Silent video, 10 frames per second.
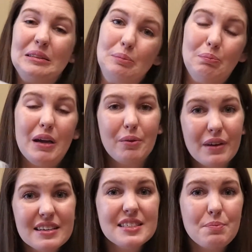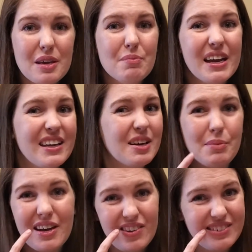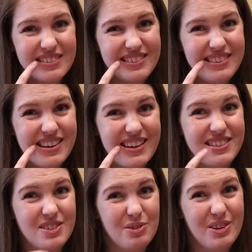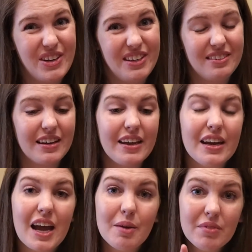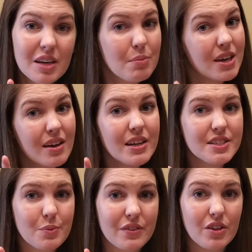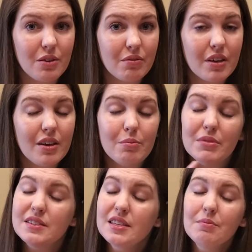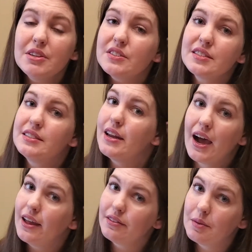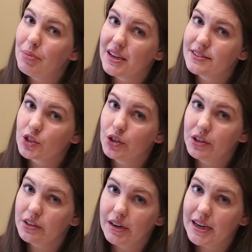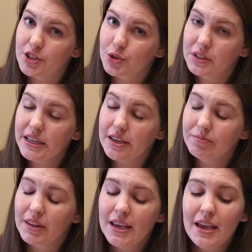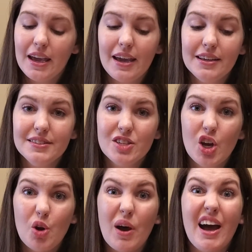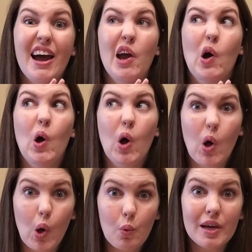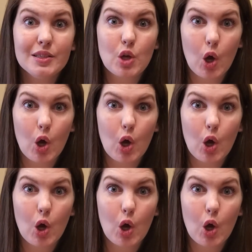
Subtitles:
my recipe might come out not so good. And I'm going to be honest with you, Miss Sumners is not the best cook naturally. And so I always